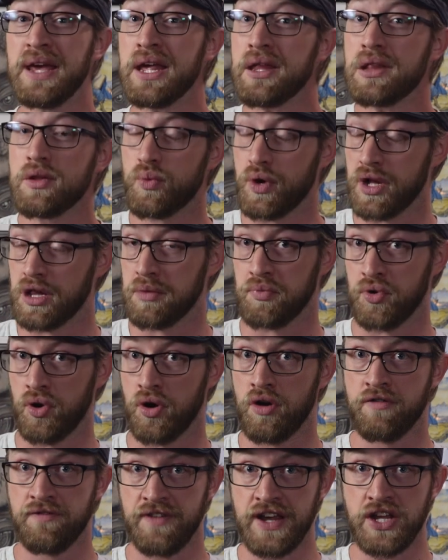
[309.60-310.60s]
Beast
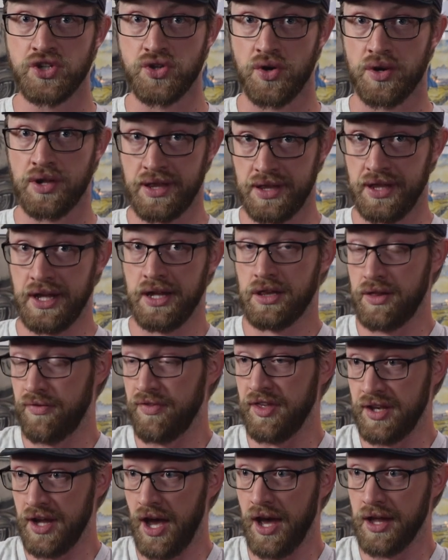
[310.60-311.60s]
Whisperer features Six of
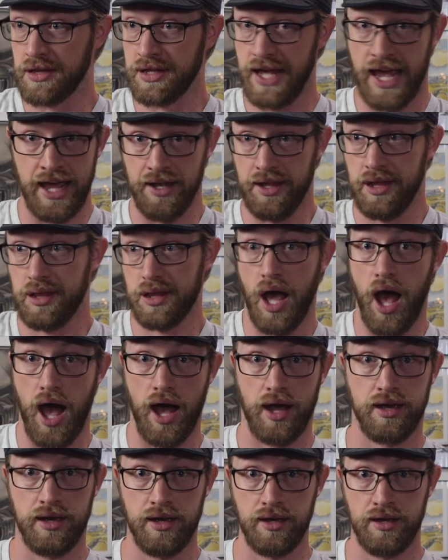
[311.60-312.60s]
the Dusk and
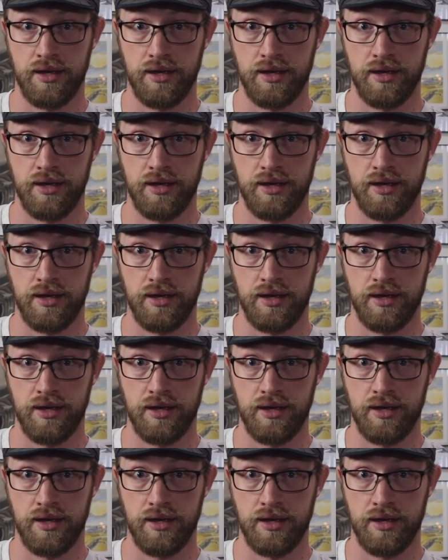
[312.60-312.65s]
Sock.